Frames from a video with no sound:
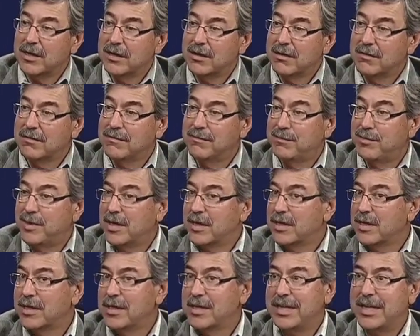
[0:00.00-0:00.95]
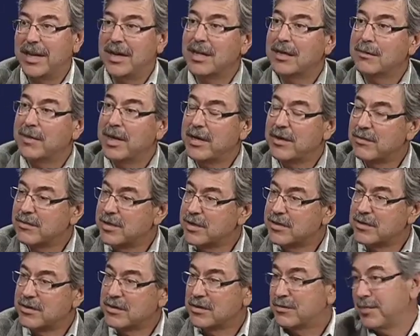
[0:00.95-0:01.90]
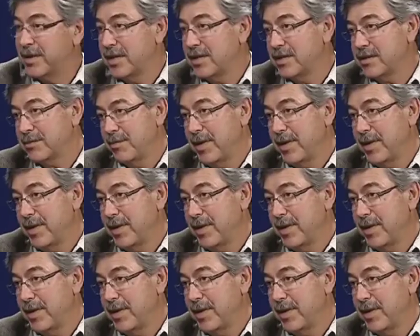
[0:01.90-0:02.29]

of being a dynamite research-based